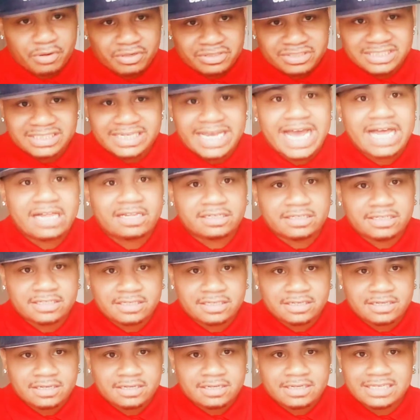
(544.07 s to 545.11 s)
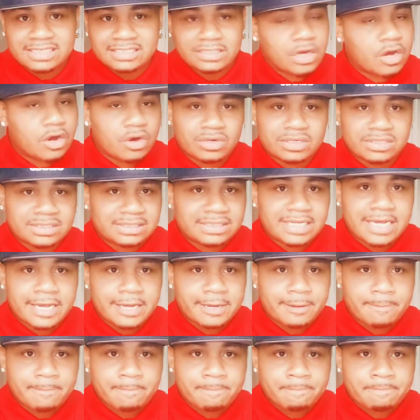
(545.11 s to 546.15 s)
personality is all the
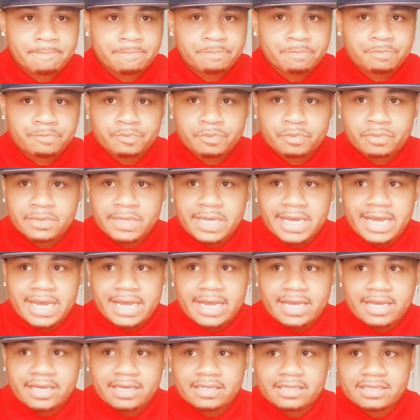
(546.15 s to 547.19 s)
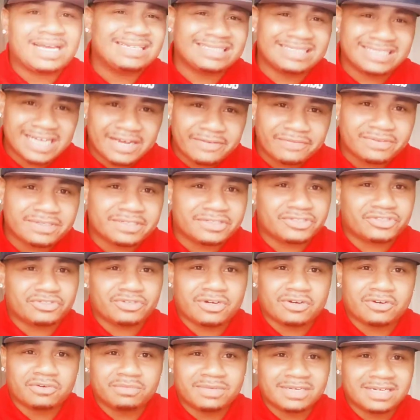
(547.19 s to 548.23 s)
same. And it's definitely a
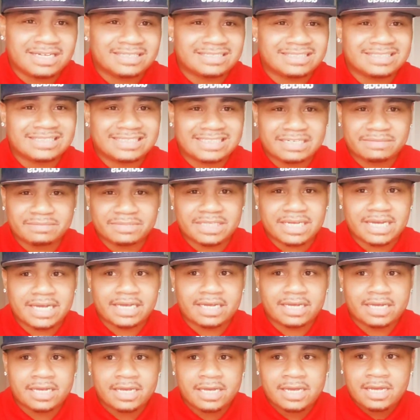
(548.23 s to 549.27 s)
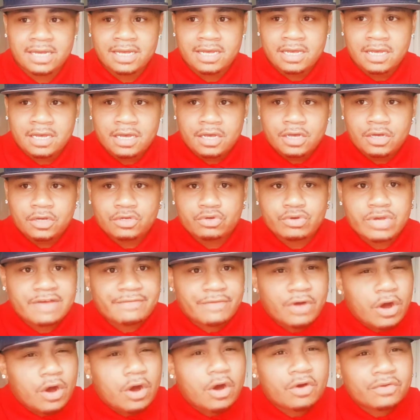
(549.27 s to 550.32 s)
struggle, because it seems like you
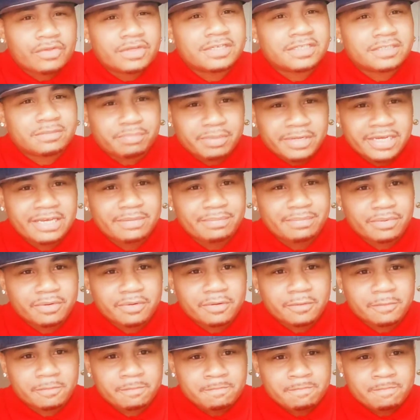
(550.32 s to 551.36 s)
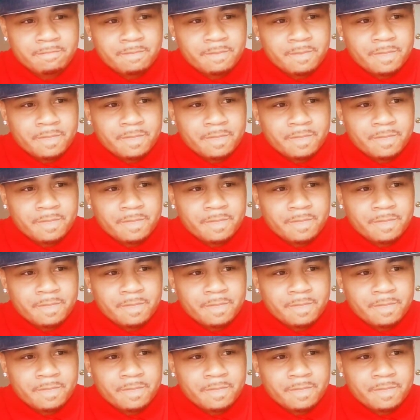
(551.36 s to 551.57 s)
have all these people